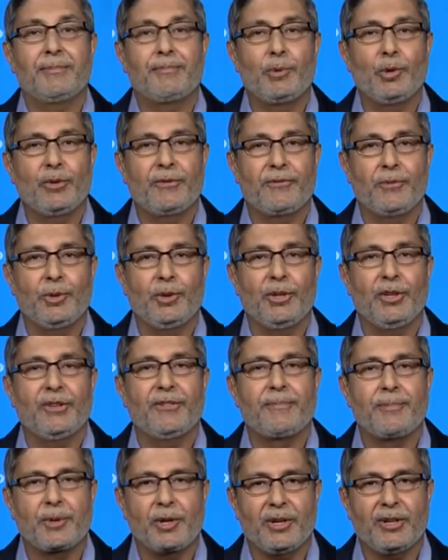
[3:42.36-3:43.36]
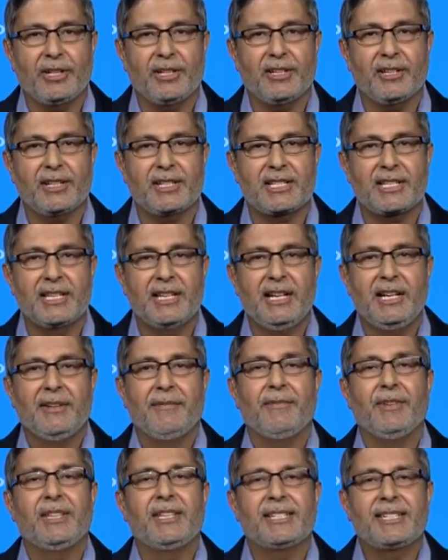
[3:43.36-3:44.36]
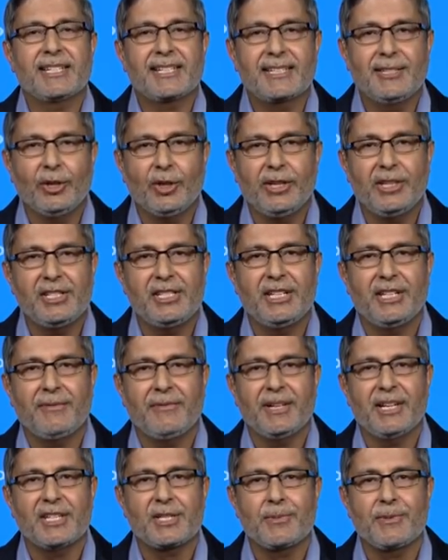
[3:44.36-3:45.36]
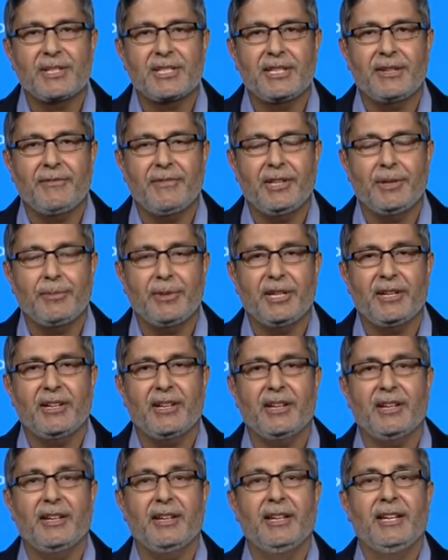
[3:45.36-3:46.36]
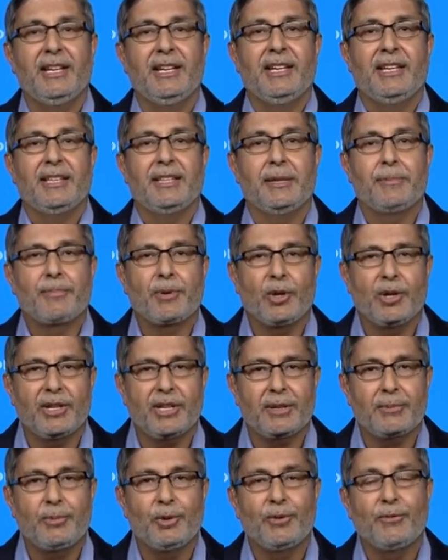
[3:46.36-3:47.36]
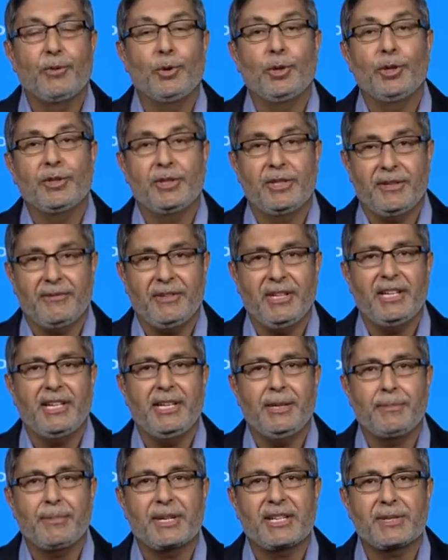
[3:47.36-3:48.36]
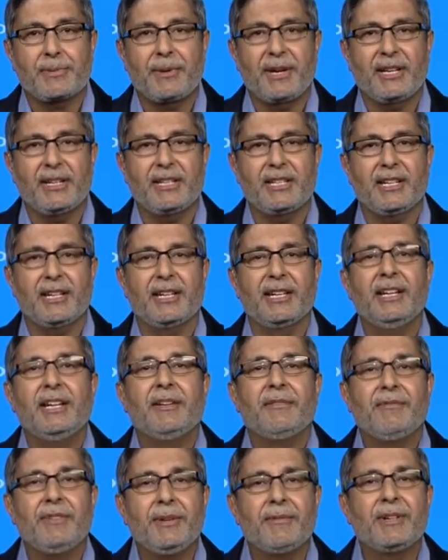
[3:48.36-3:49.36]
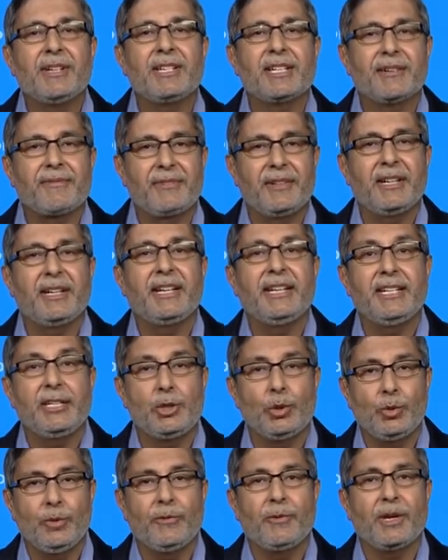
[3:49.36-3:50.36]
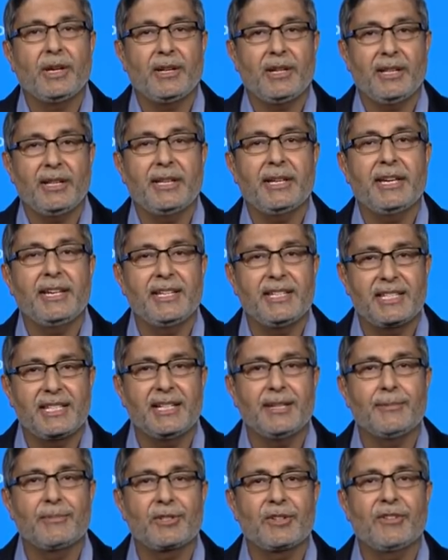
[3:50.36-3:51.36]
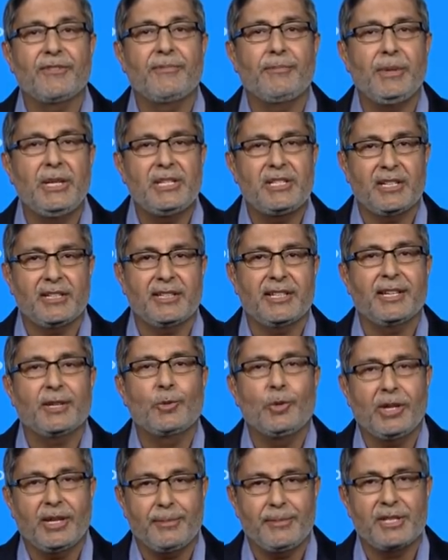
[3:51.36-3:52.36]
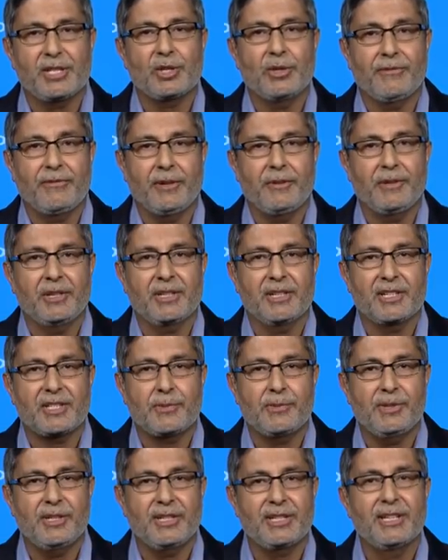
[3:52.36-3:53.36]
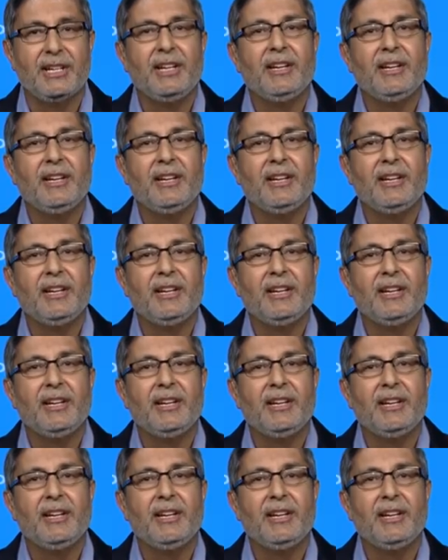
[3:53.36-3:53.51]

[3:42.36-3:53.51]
portfolio of products with the technology advancements that we are making, the product portfolio that we keep expanding, we will definitely do well in terms of meeting the requirements of our customers